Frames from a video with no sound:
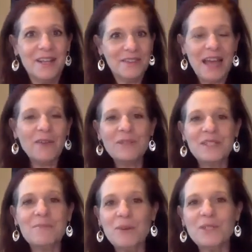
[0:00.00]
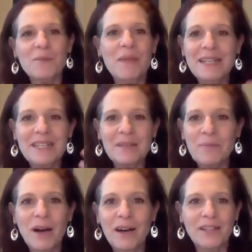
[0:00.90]
that was the most amazing
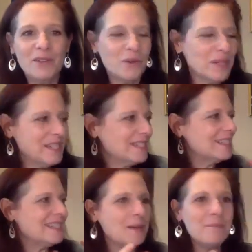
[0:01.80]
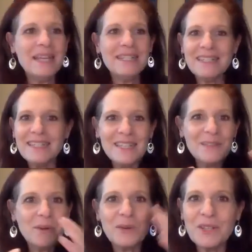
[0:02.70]
pun, or we just did this amazing scene
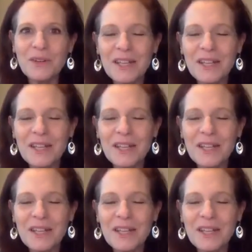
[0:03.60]
where we were told,